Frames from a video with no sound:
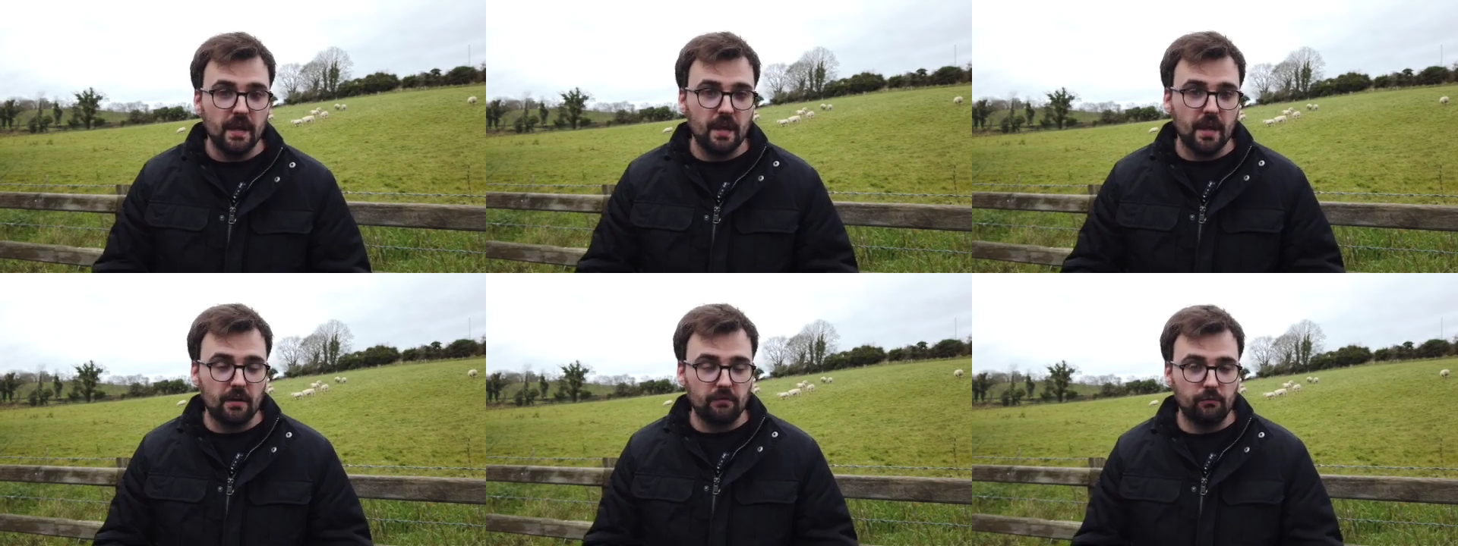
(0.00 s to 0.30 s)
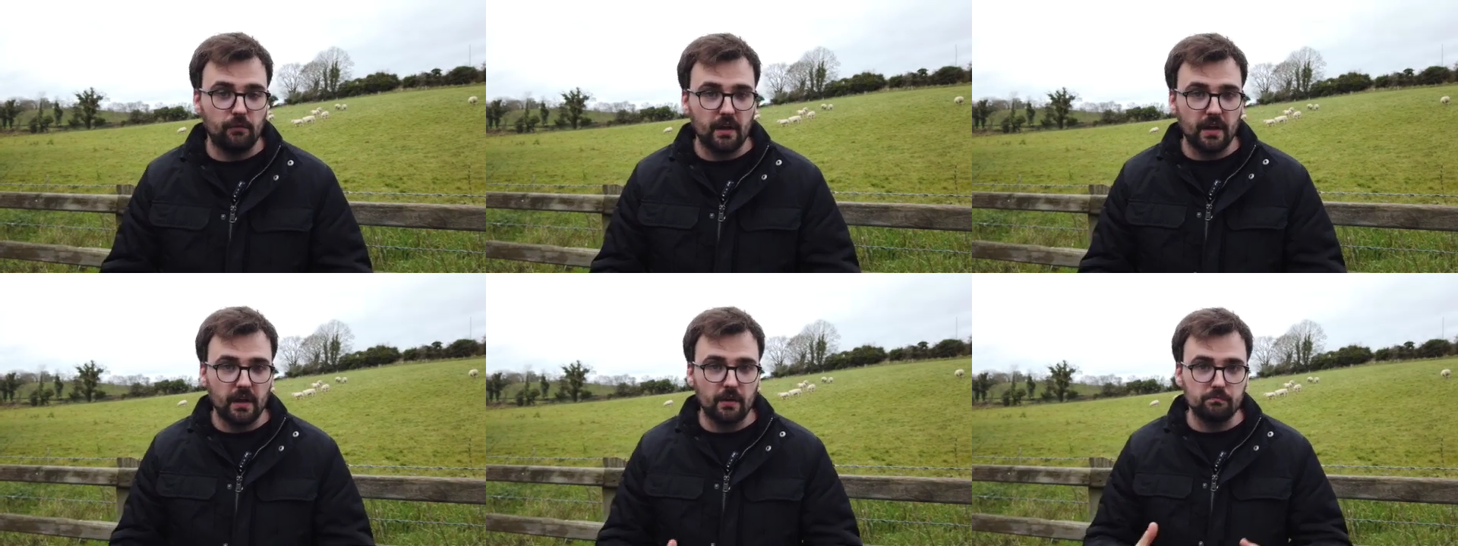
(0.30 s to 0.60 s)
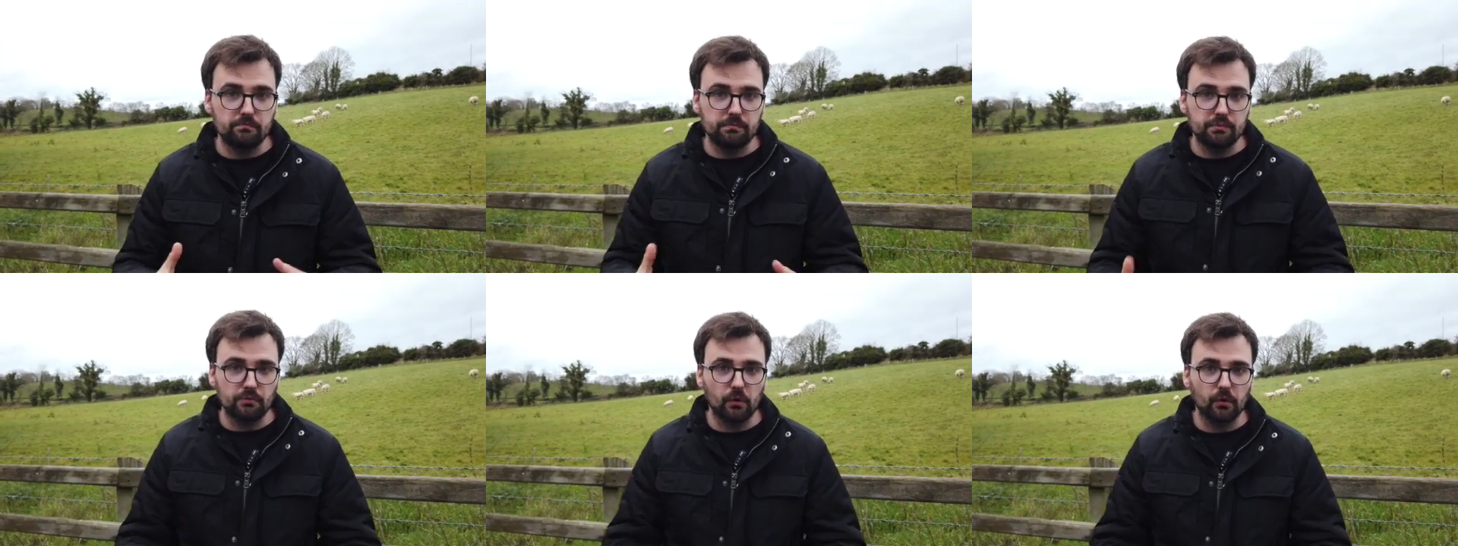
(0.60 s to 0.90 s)
if we
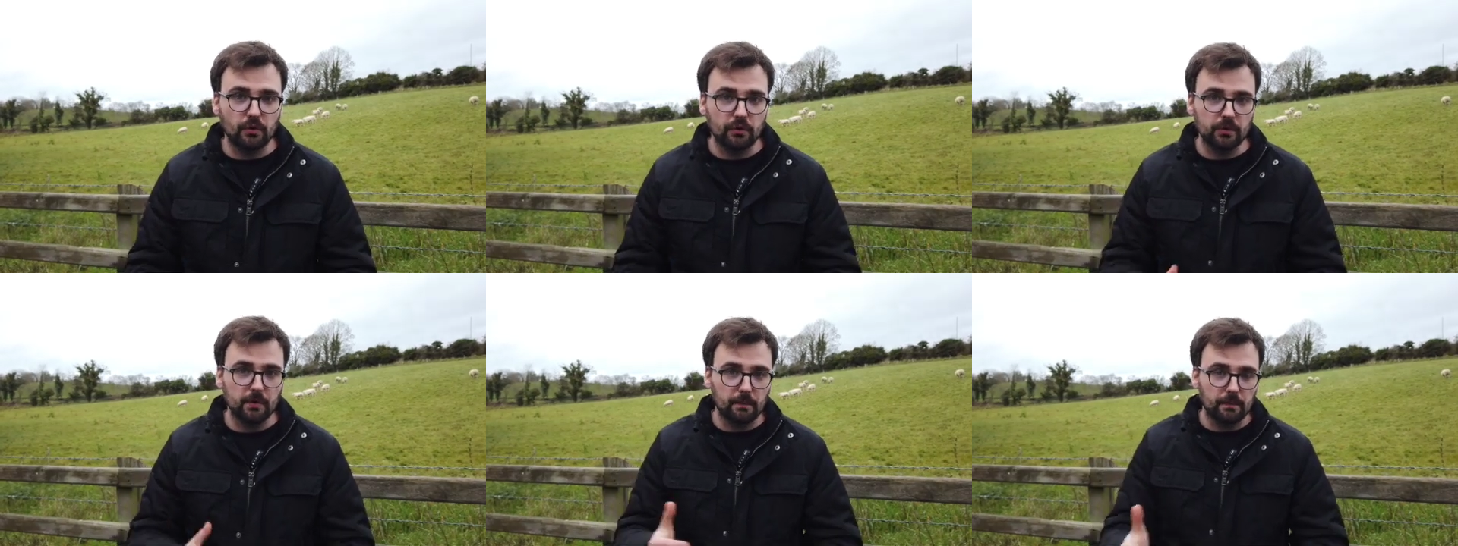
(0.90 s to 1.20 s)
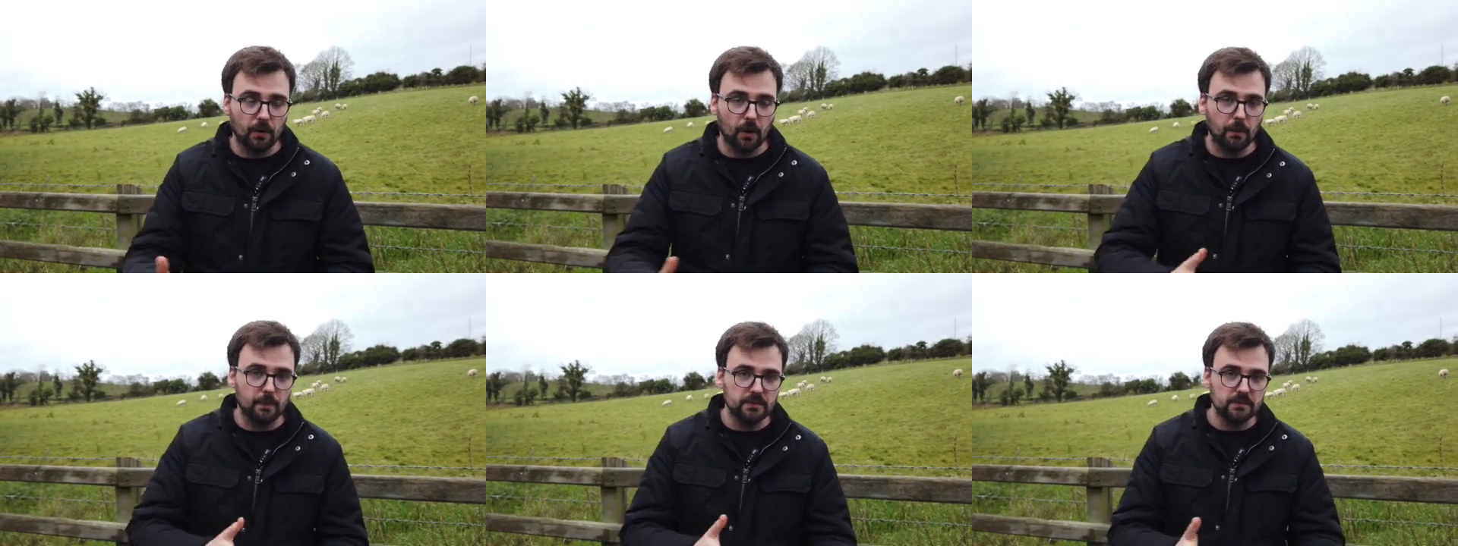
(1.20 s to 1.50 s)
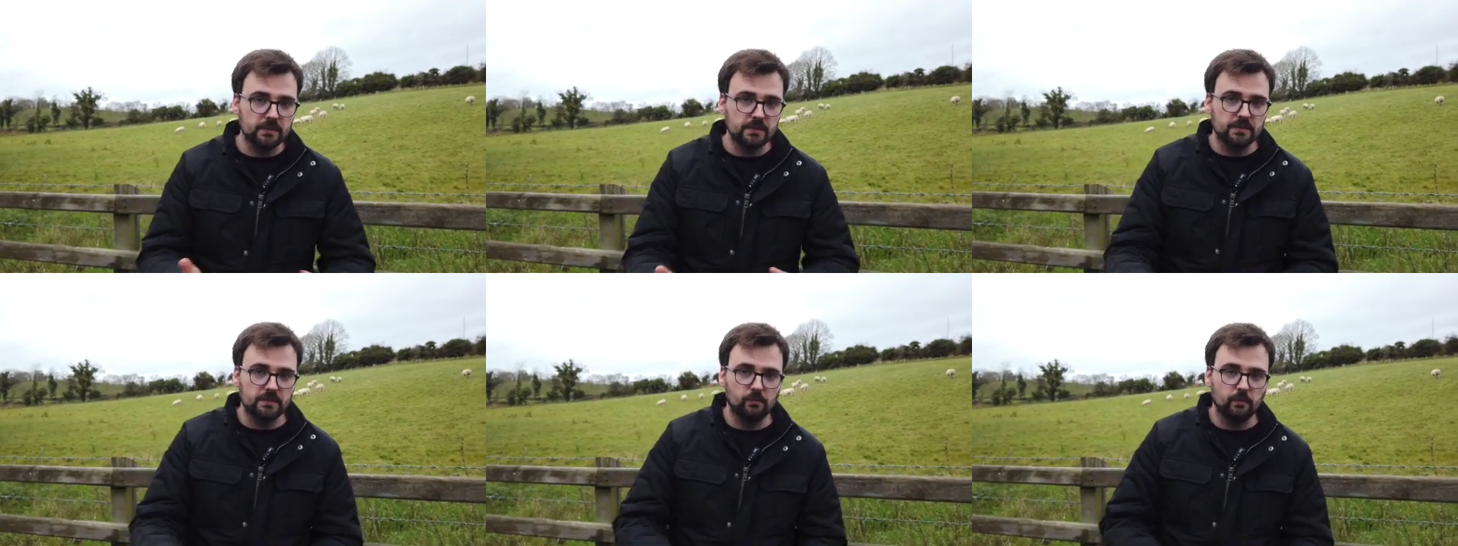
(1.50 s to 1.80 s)
had broken the
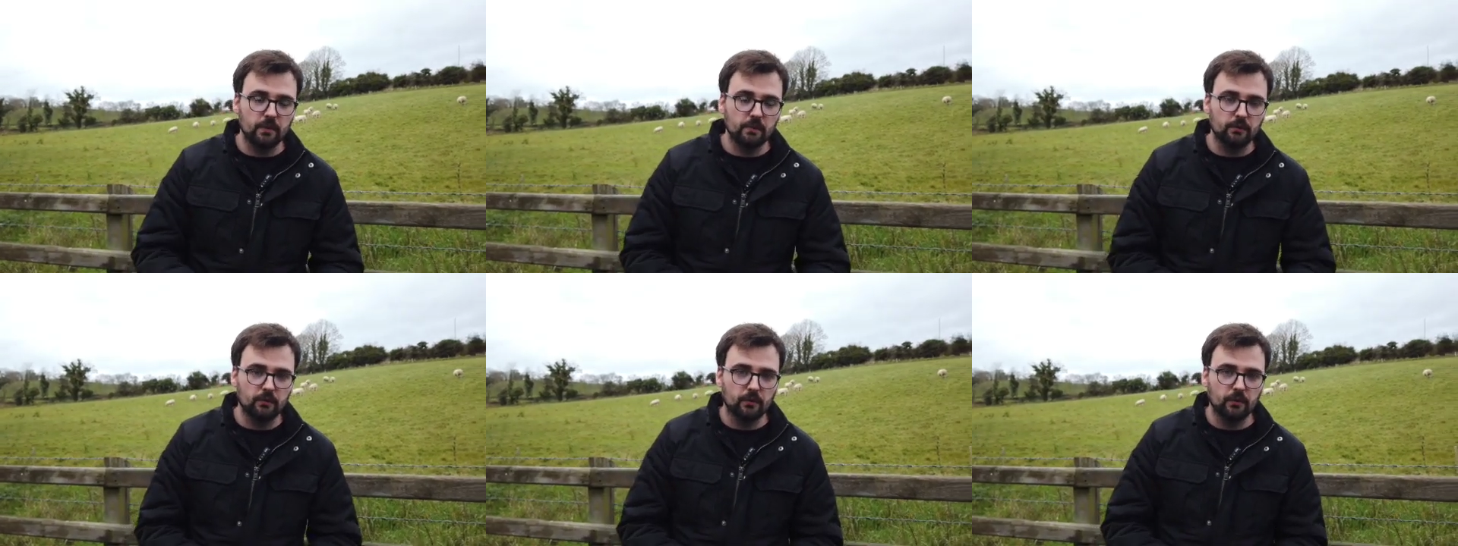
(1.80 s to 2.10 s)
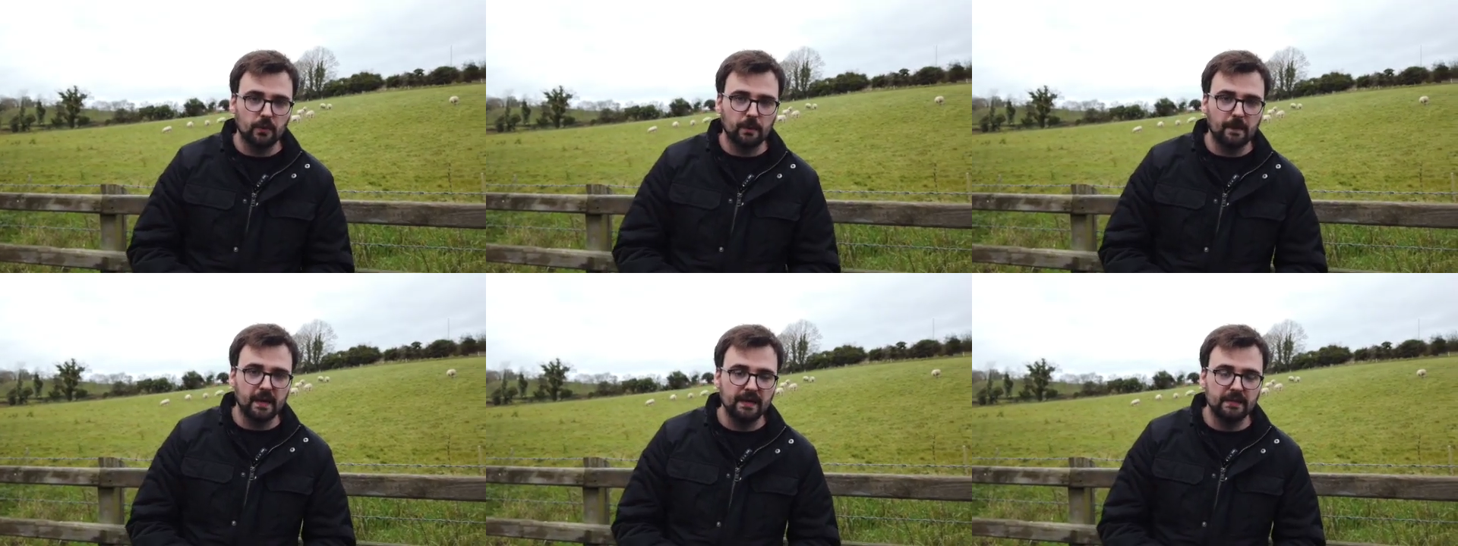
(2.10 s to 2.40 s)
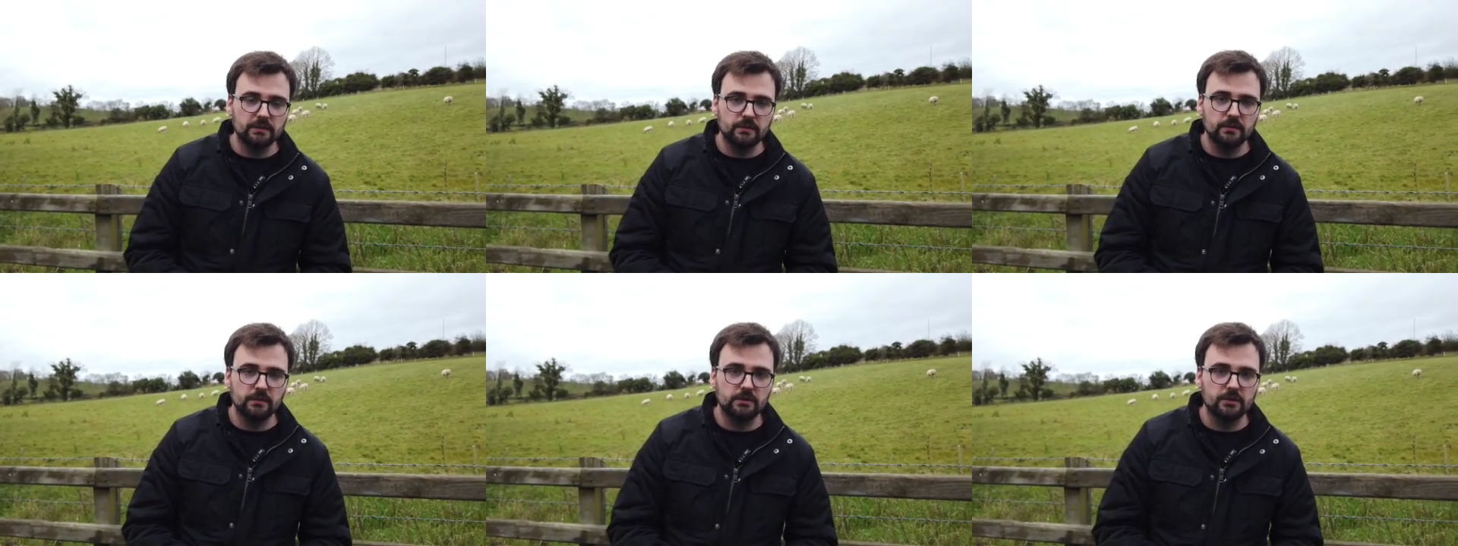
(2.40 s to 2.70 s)
promises that we were going to make
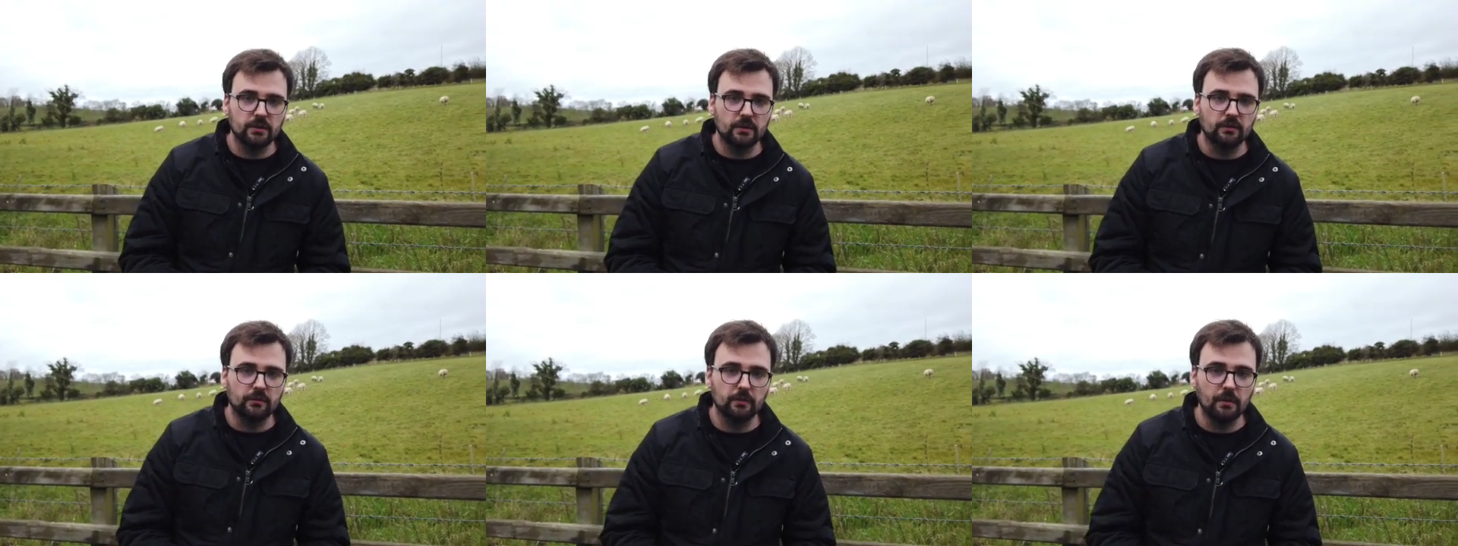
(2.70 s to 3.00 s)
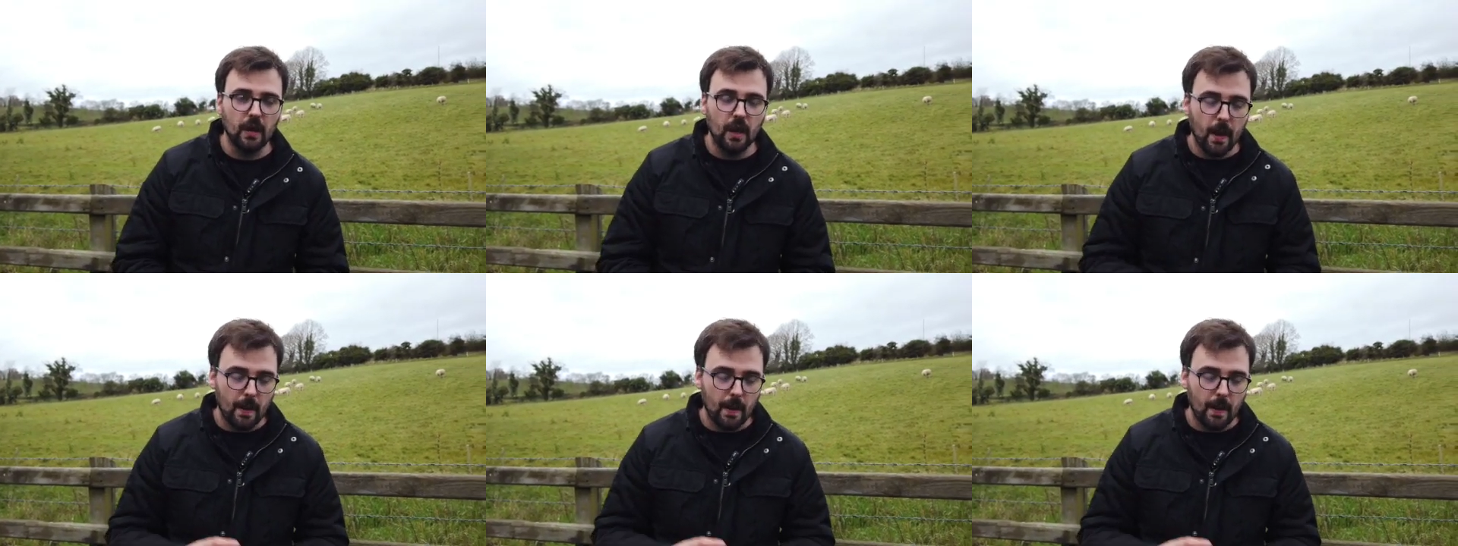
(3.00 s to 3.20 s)
to each other.